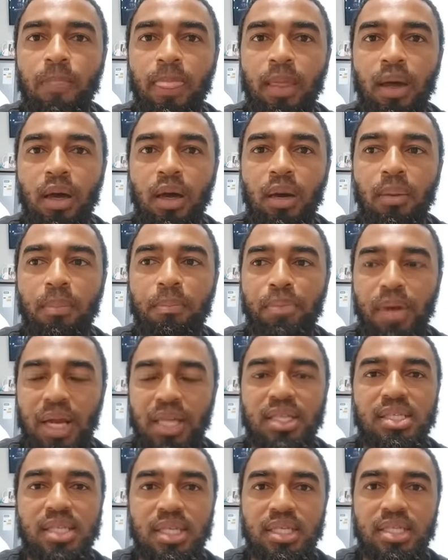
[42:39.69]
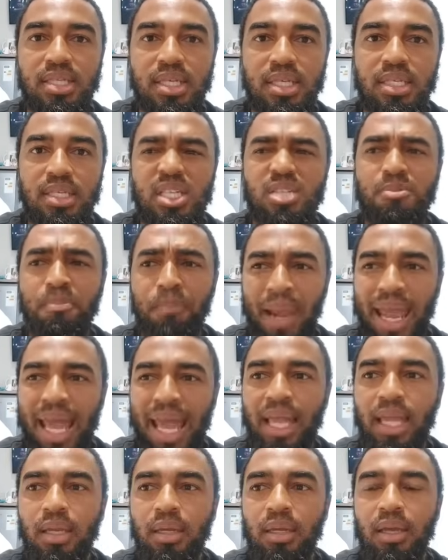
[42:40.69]
uh, brothers and sisters,
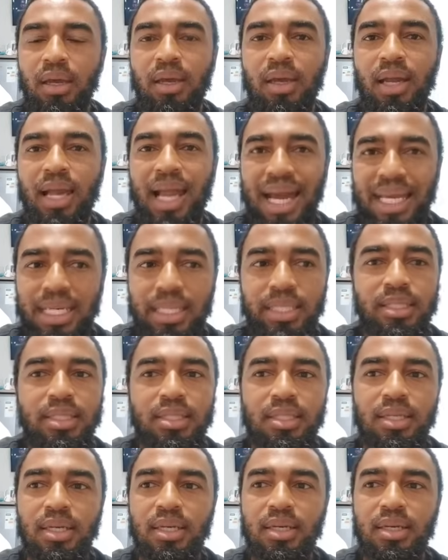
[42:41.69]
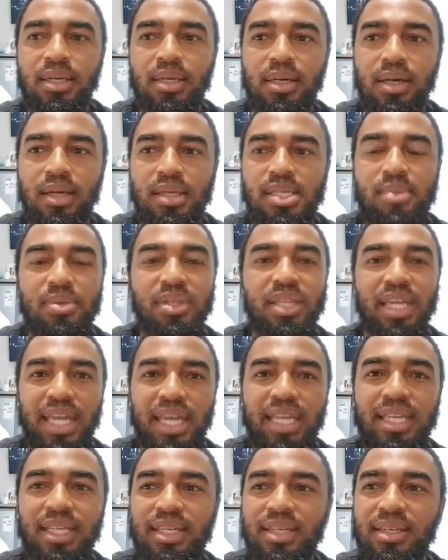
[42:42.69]
black, colored, uh, some of
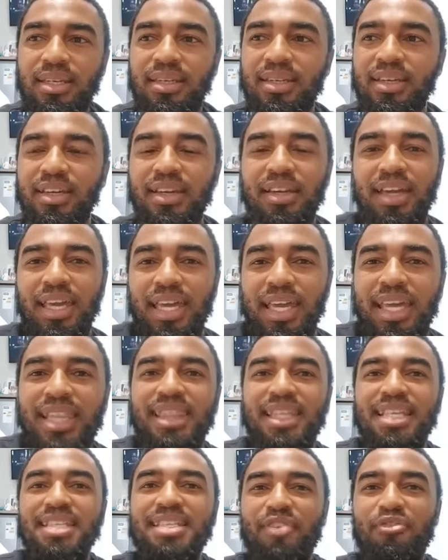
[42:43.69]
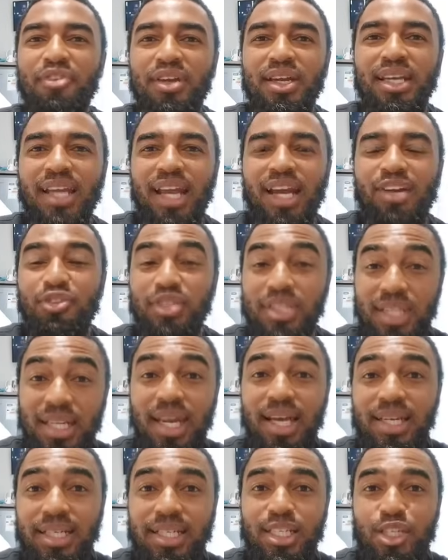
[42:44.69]
the Indian in these African countries
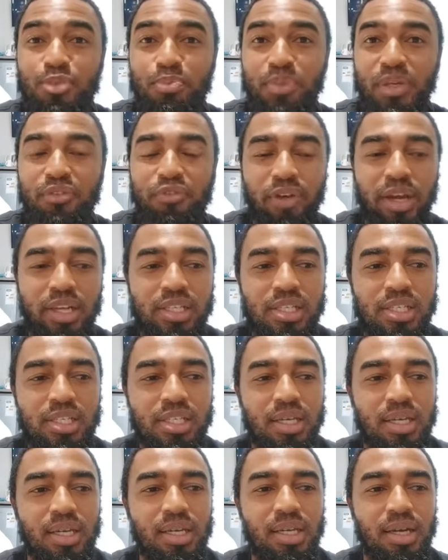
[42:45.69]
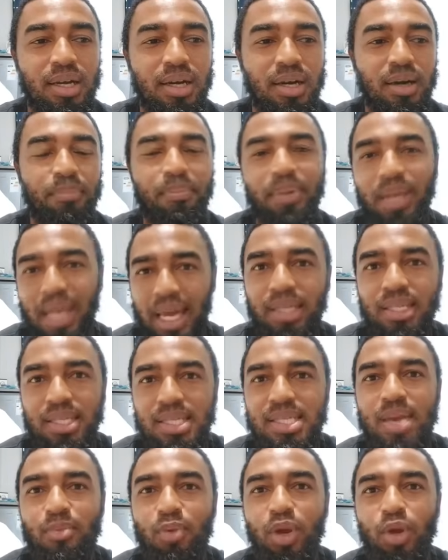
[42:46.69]
that actually speak French, uh, like the
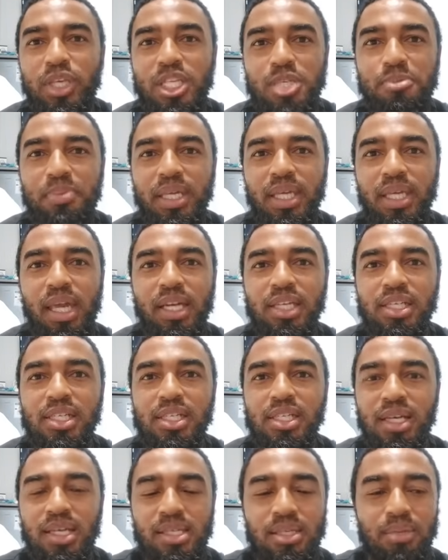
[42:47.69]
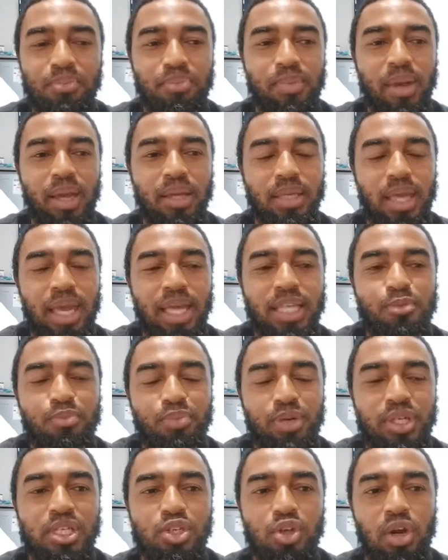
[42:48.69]
same way we speak English as an ex
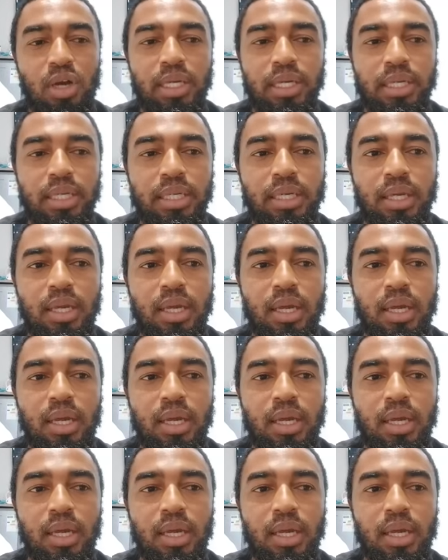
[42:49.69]
British colony,